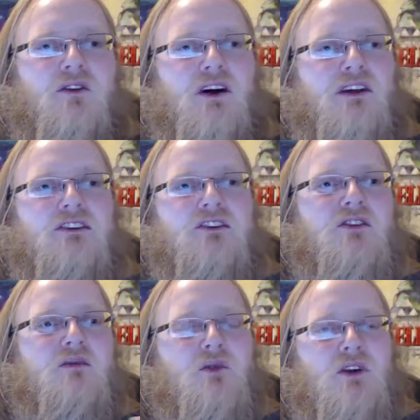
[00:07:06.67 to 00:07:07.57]
easier to
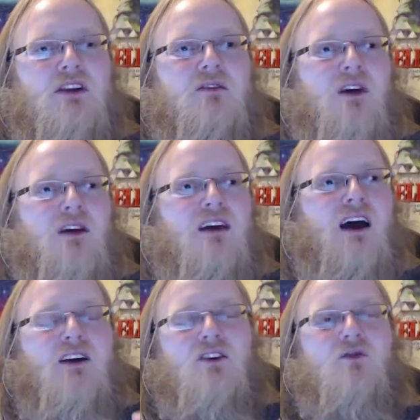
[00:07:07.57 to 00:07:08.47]
believe that, yeah,
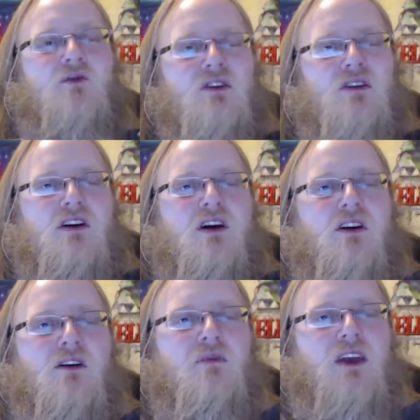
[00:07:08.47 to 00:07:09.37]
you really
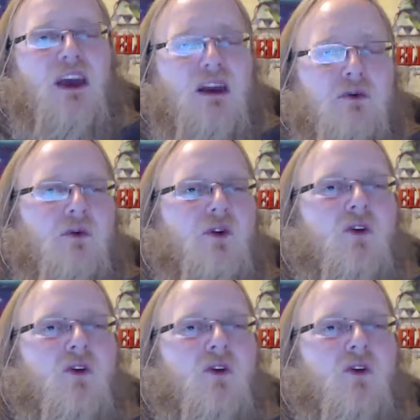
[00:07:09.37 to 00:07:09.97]
are capable.